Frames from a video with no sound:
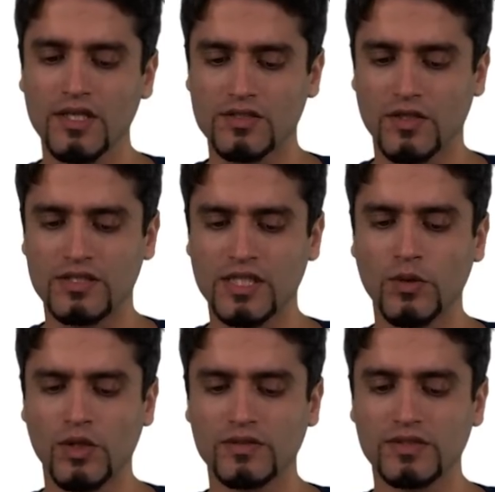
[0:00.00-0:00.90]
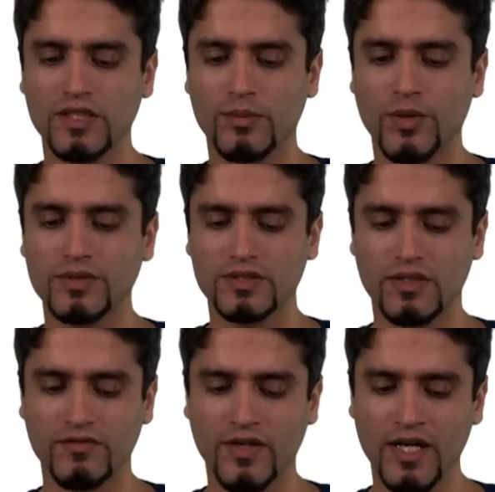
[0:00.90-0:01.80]
So it's equal to zero point
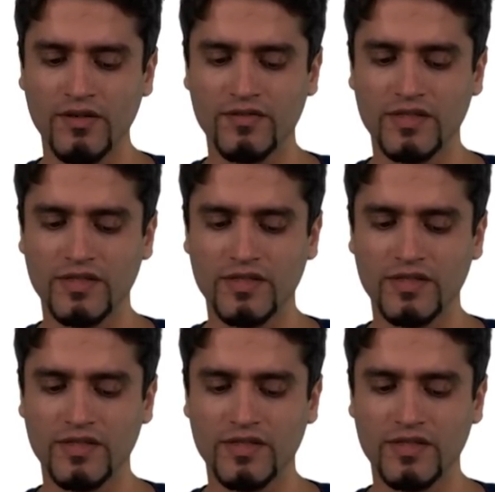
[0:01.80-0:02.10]
zero five.